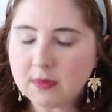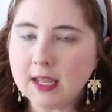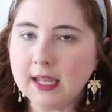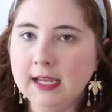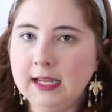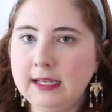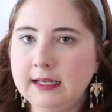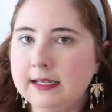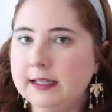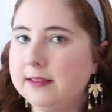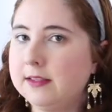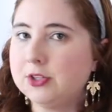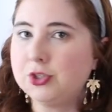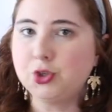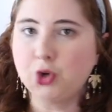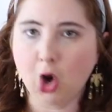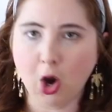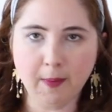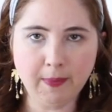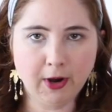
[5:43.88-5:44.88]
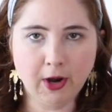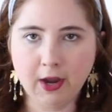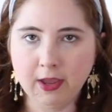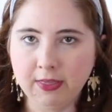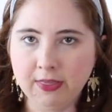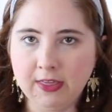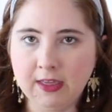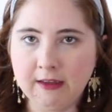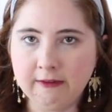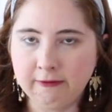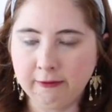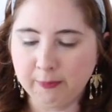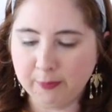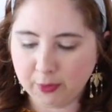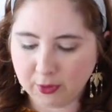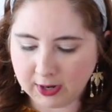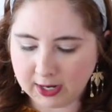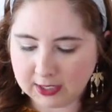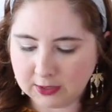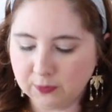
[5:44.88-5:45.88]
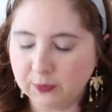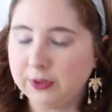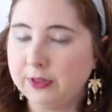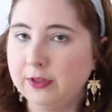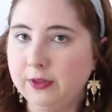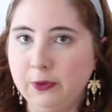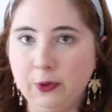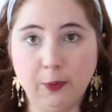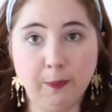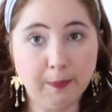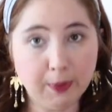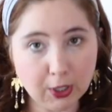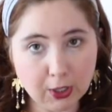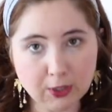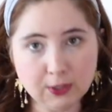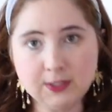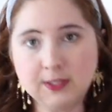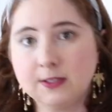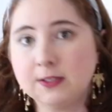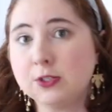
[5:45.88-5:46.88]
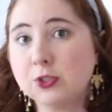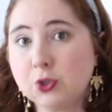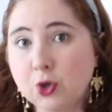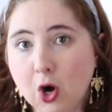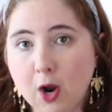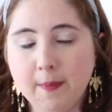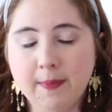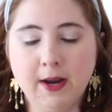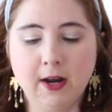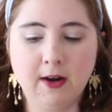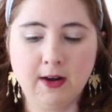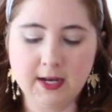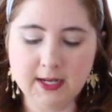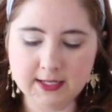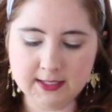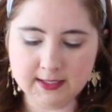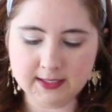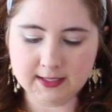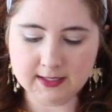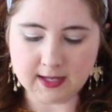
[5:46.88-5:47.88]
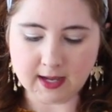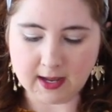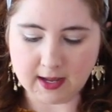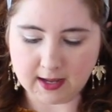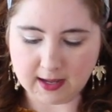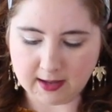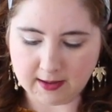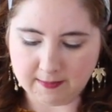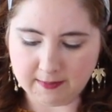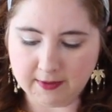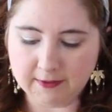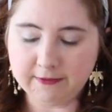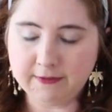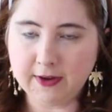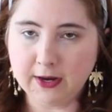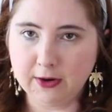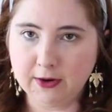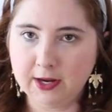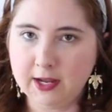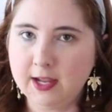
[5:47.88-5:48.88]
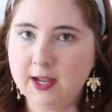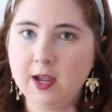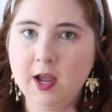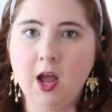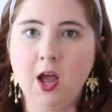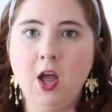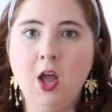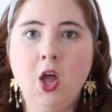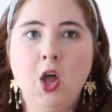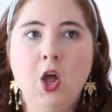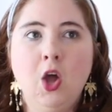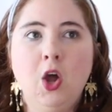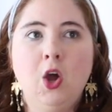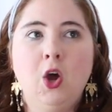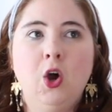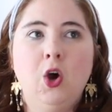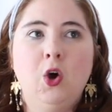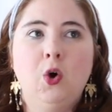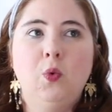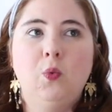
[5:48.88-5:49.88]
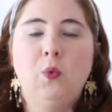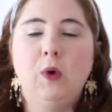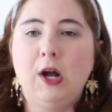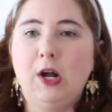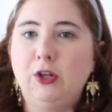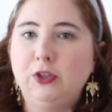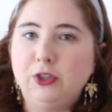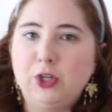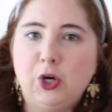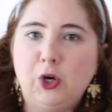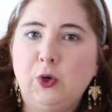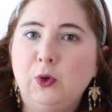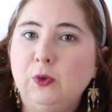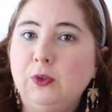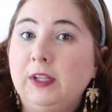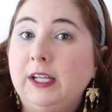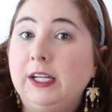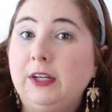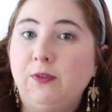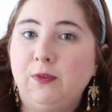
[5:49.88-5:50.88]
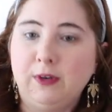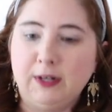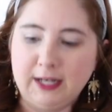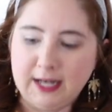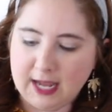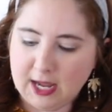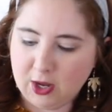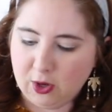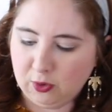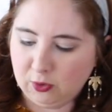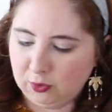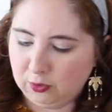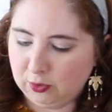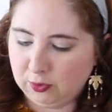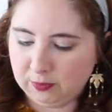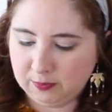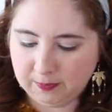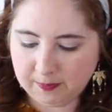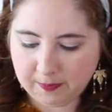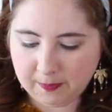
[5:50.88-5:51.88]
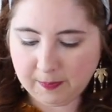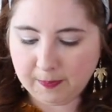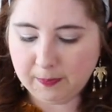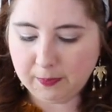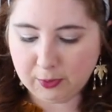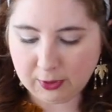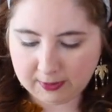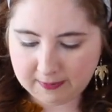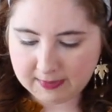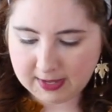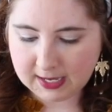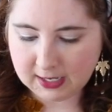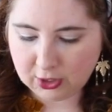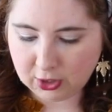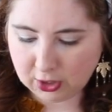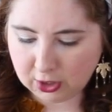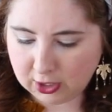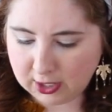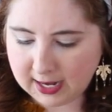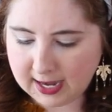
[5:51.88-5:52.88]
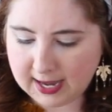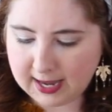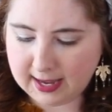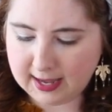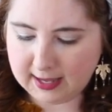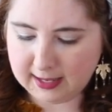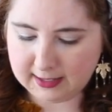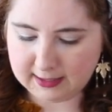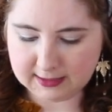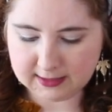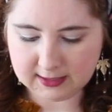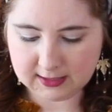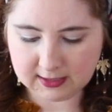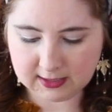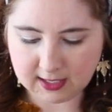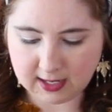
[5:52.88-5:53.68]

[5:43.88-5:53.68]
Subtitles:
He did the Strawberry Thief print with the little birds and the strawberries. A very well-known, like renowned printmaker, and